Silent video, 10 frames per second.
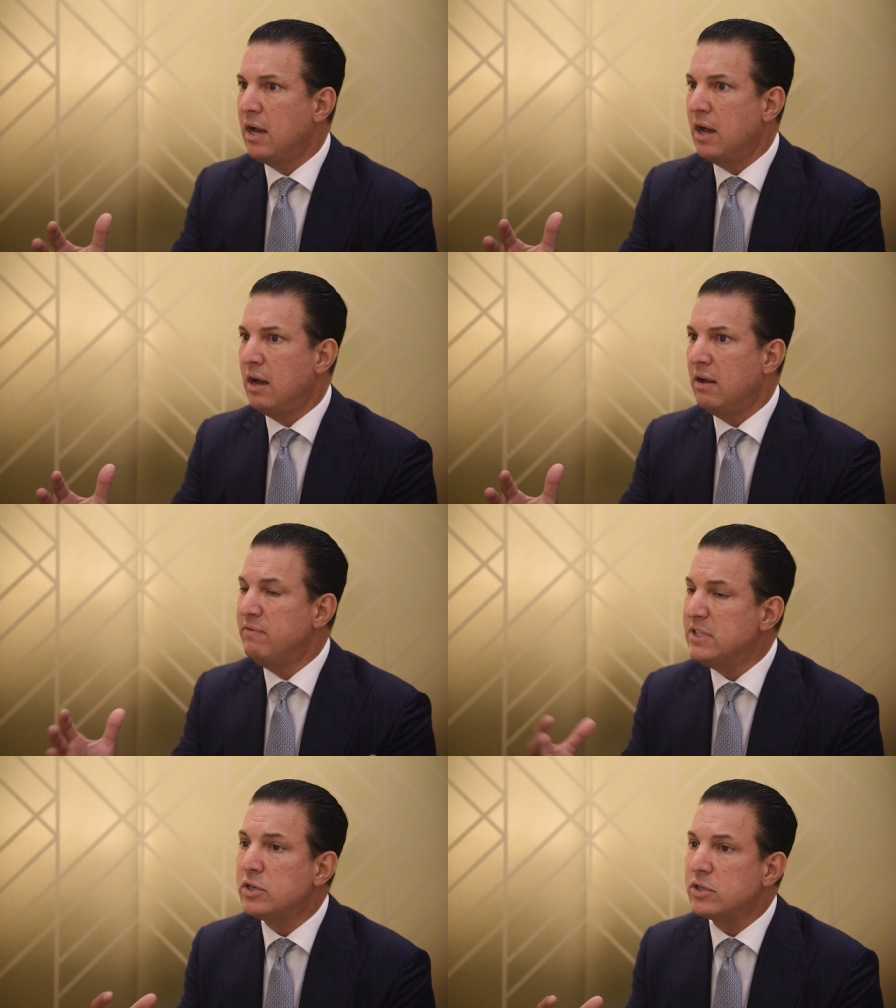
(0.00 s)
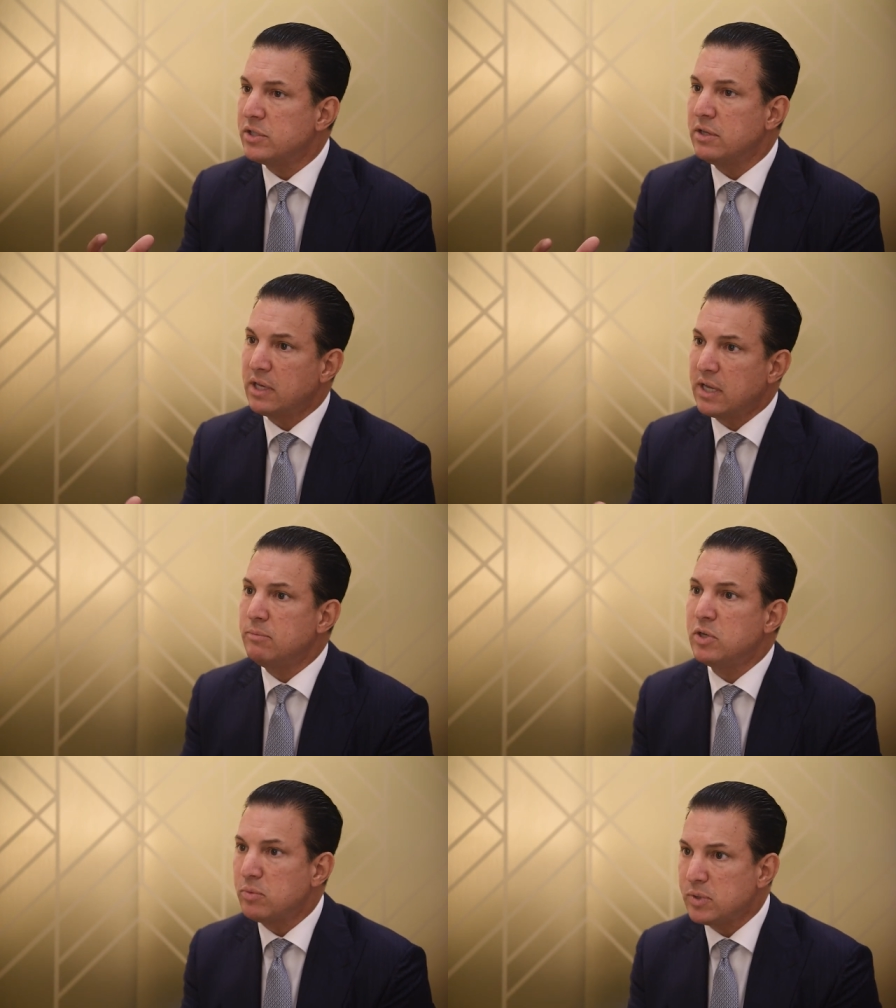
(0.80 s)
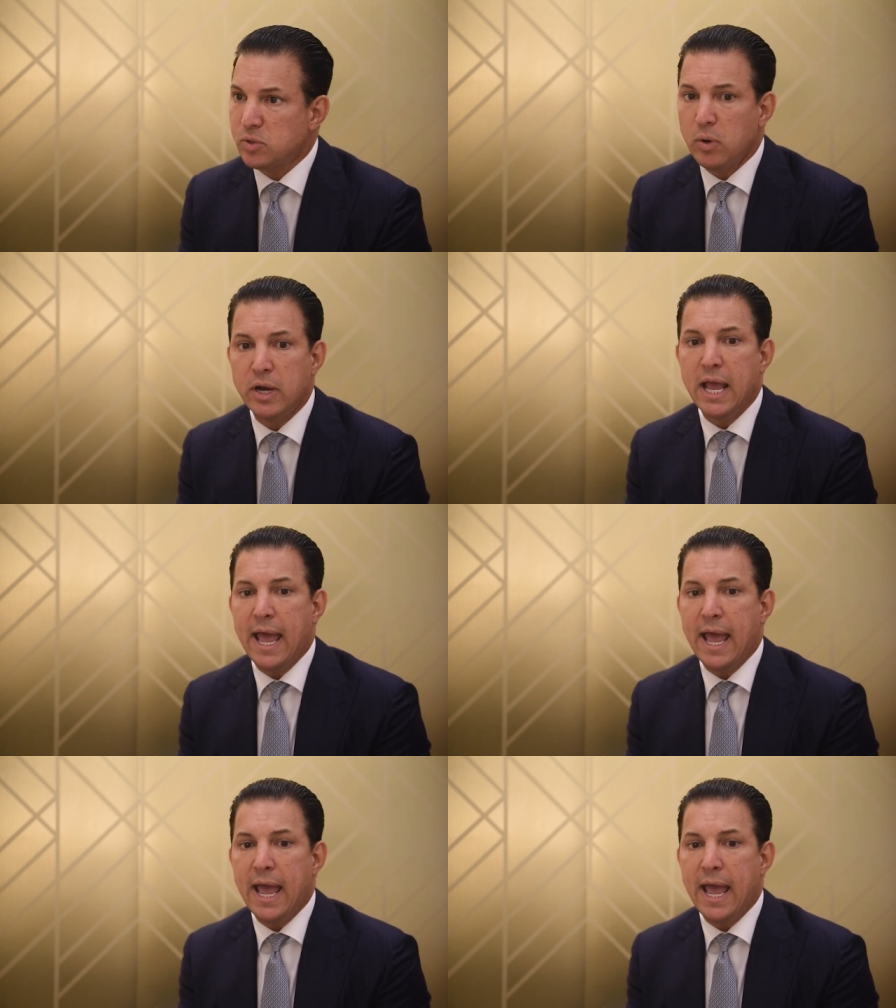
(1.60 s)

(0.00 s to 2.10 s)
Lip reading: of visitors that come to the resort,